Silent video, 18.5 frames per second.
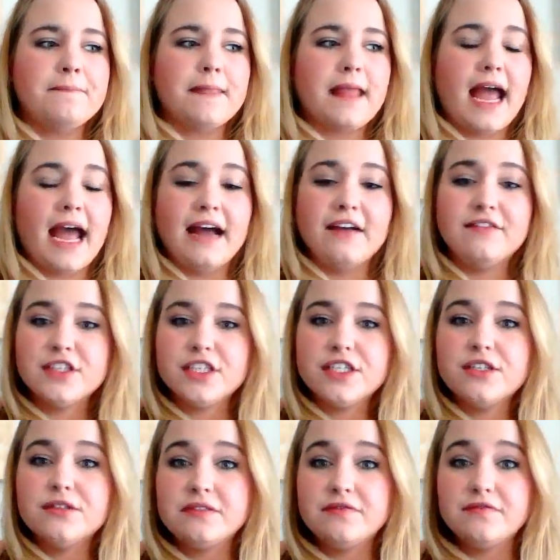After
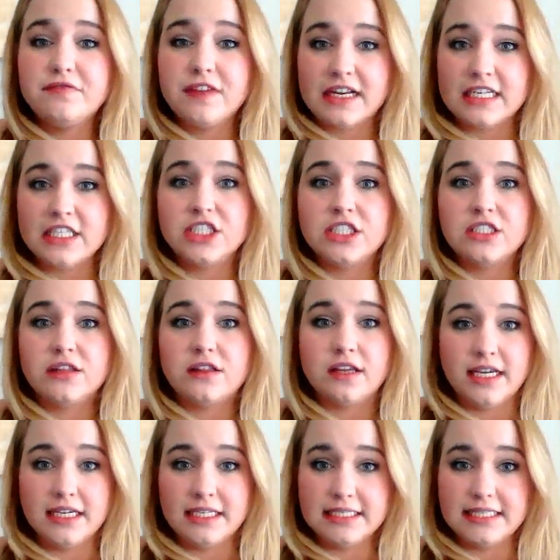you finish the
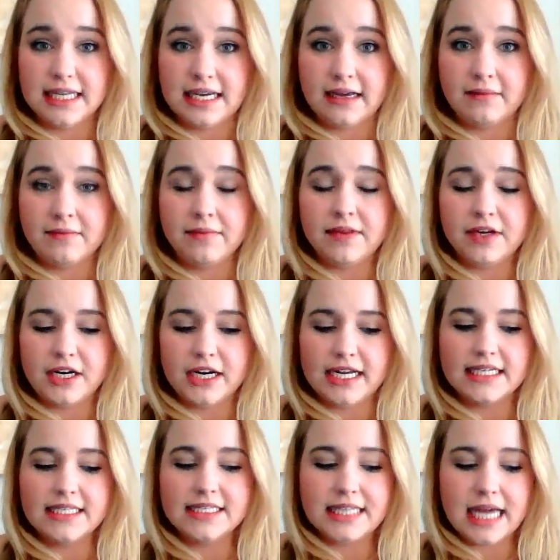exam, there
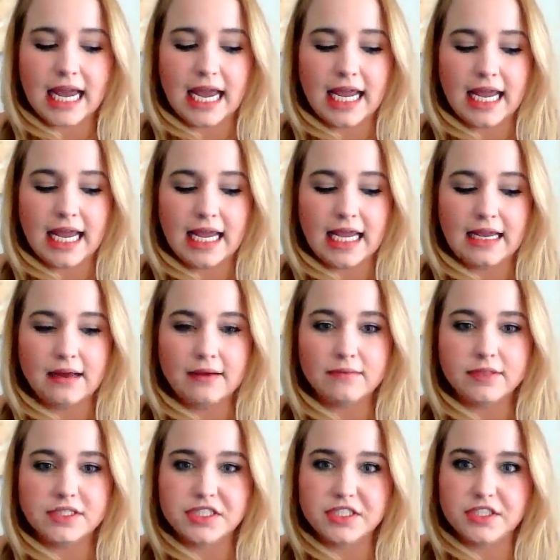is a
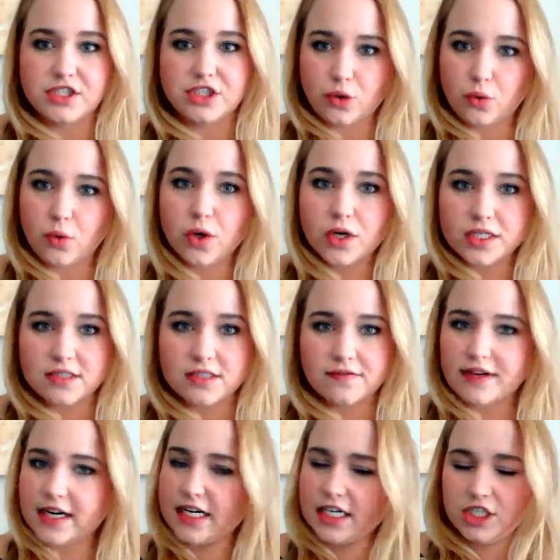
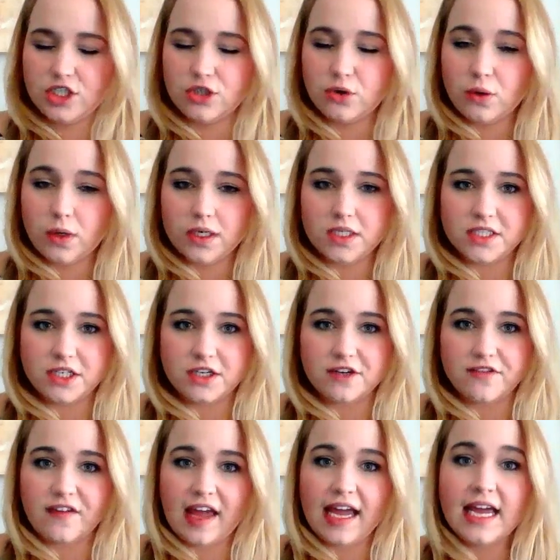very short
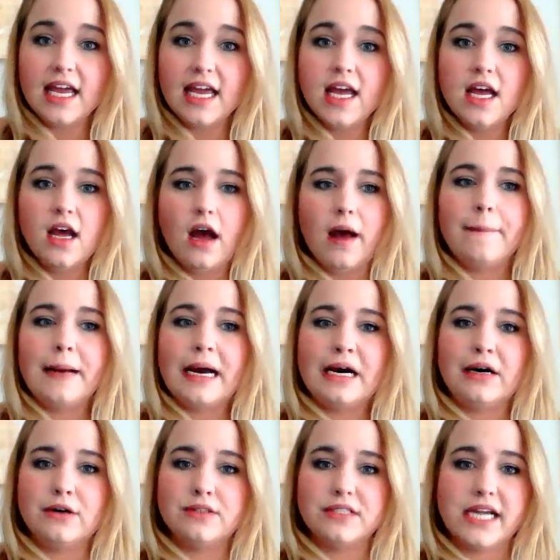survey
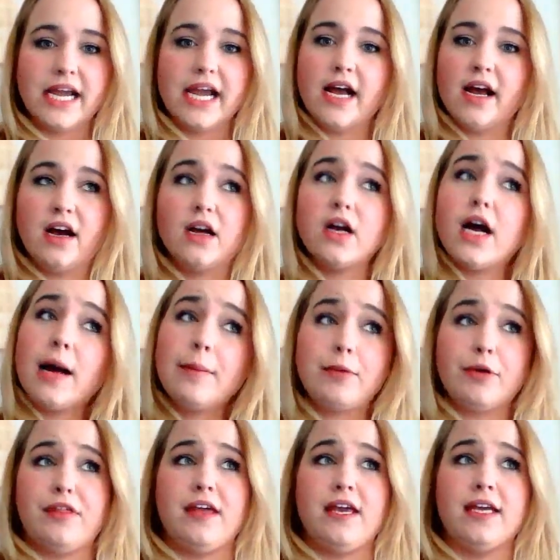about a couple
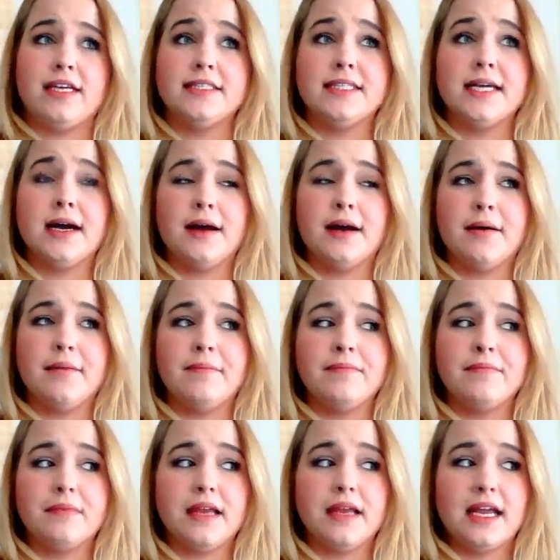things.
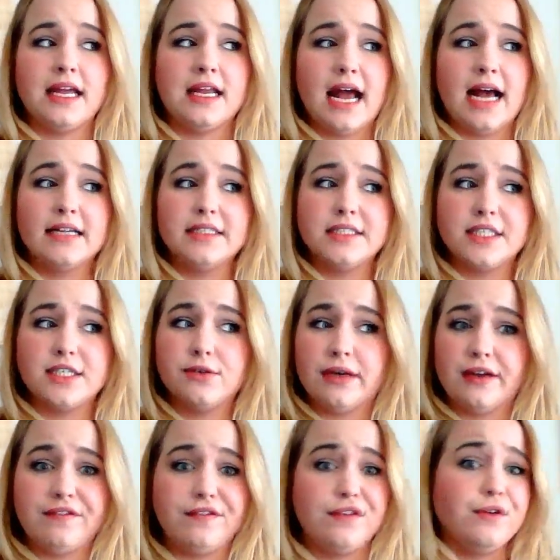It asks you
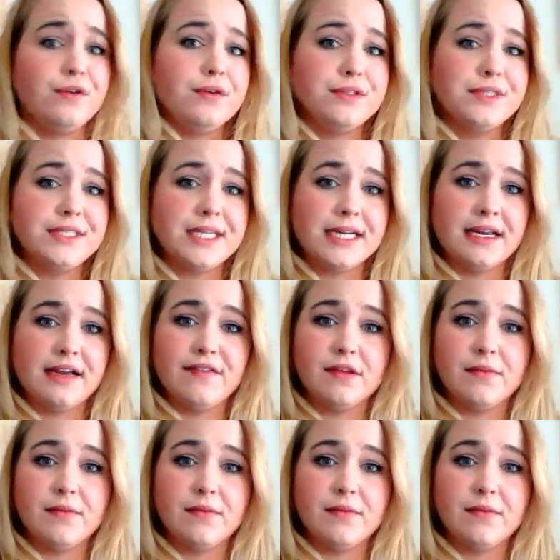if you used any of the